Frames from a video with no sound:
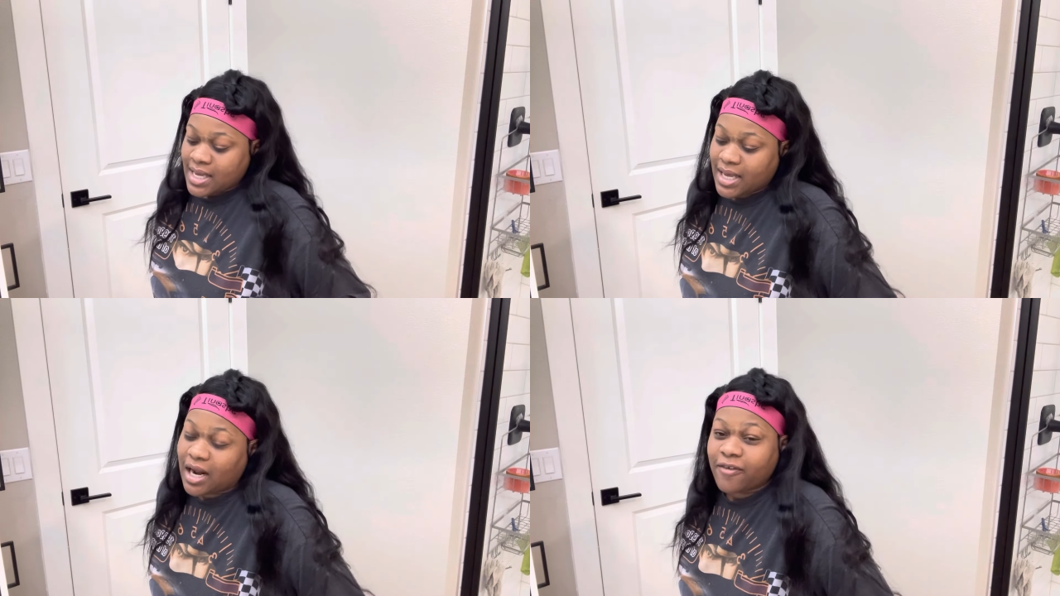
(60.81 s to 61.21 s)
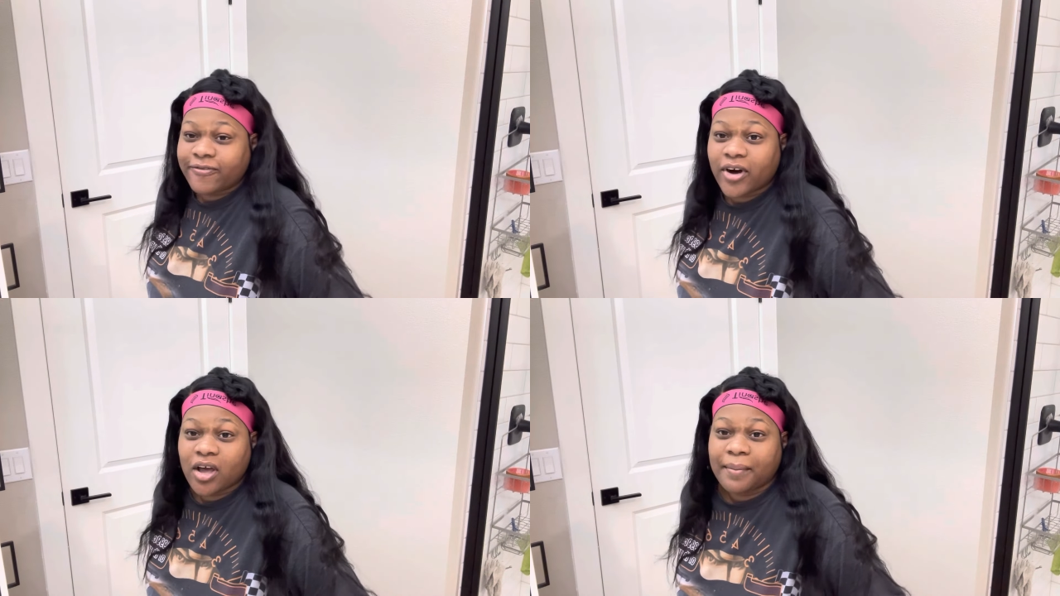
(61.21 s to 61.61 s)
and I
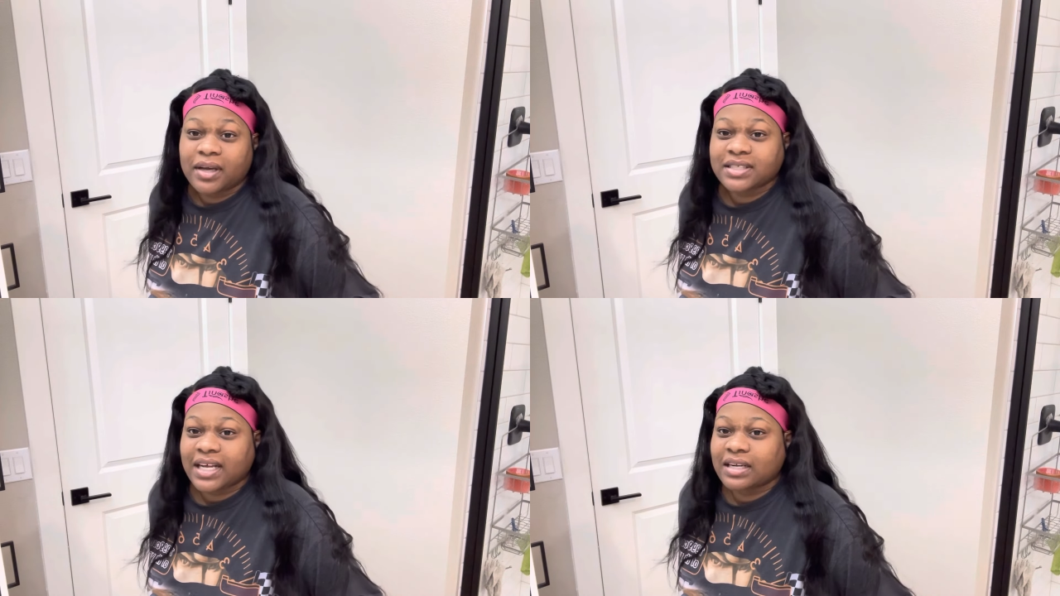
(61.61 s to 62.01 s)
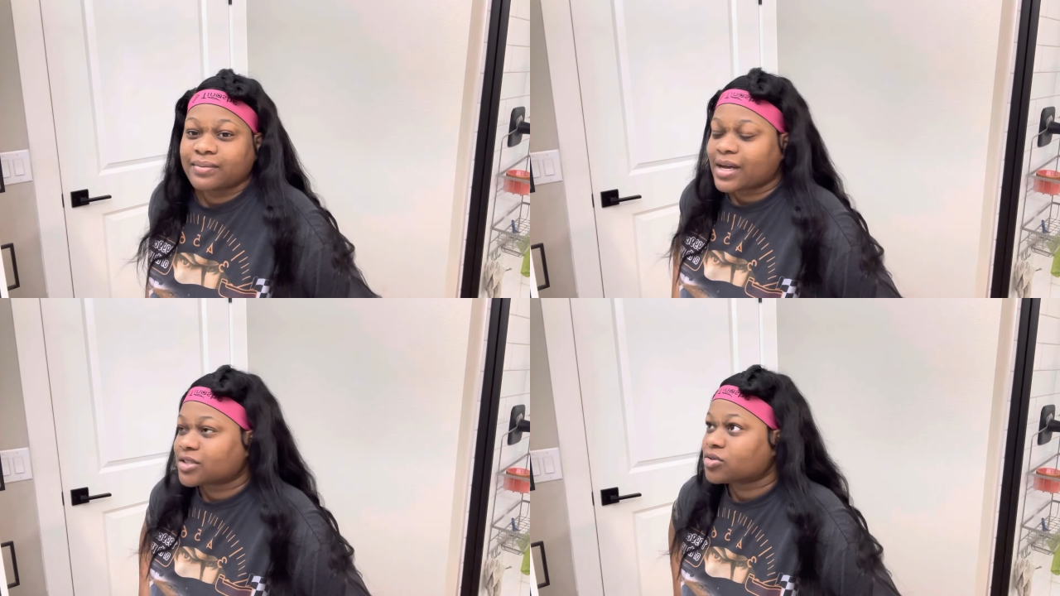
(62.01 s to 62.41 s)
fought him outside of
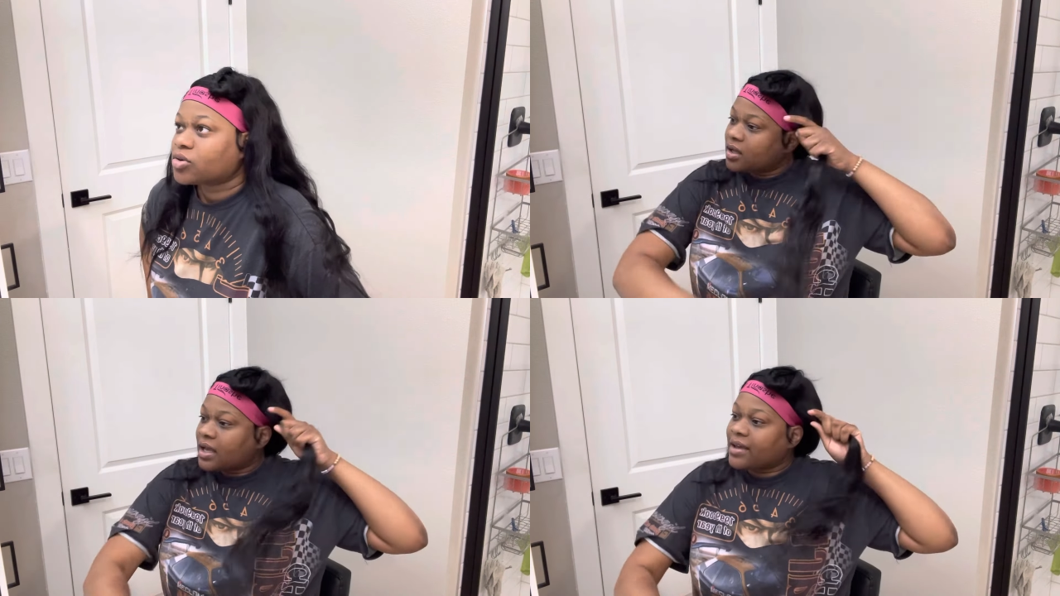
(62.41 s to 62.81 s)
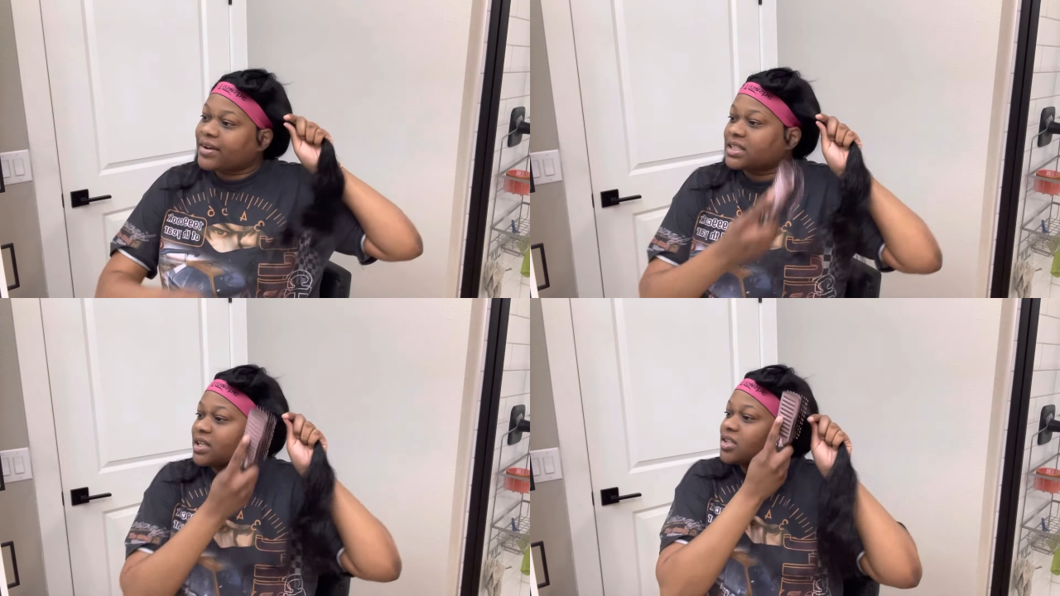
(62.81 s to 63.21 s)
my school. If
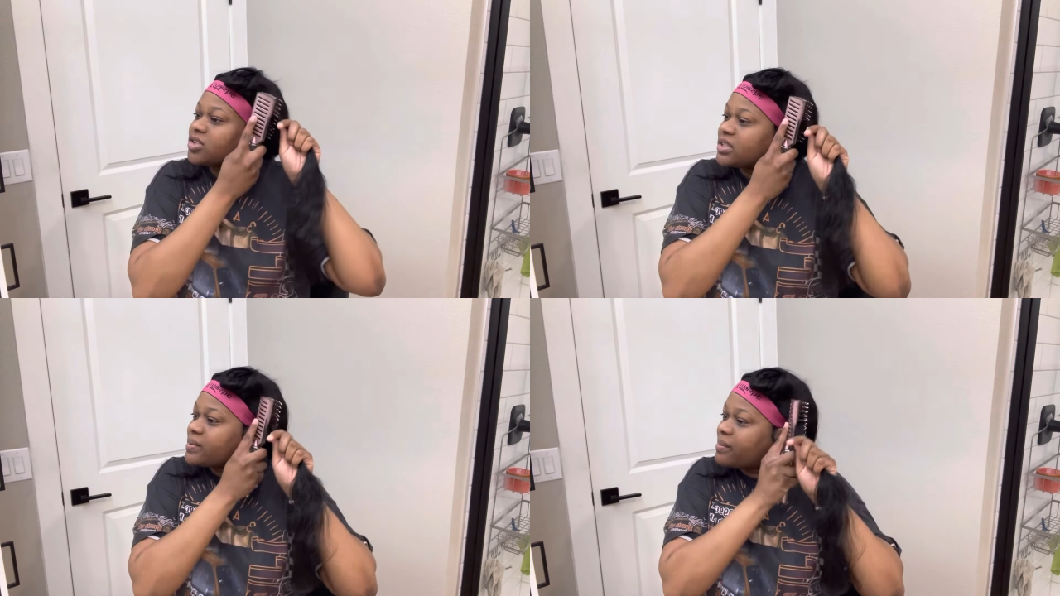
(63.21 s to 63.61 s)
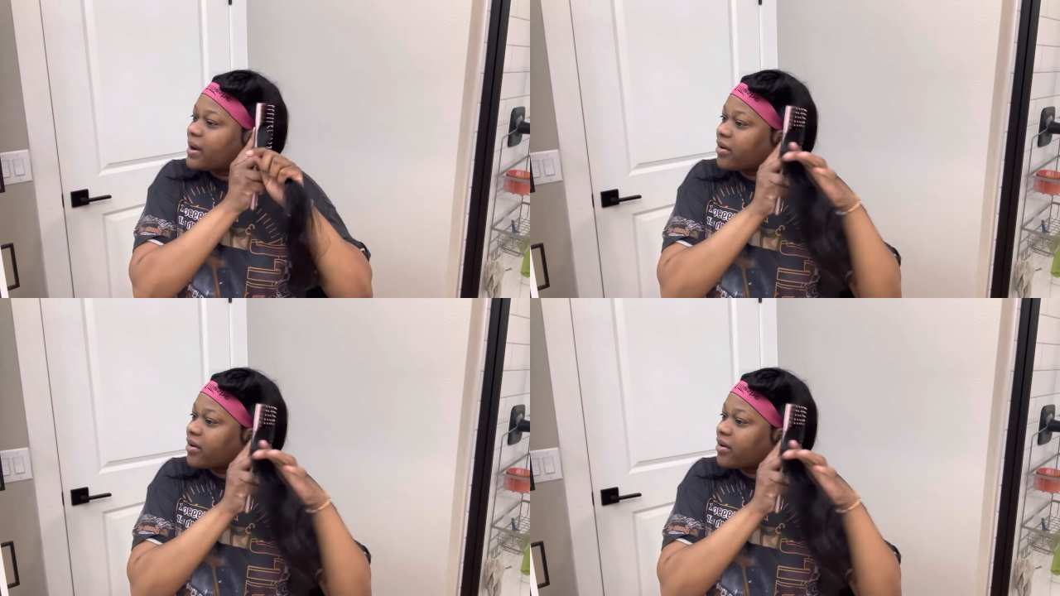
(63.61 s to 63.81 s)
I tell the story time of my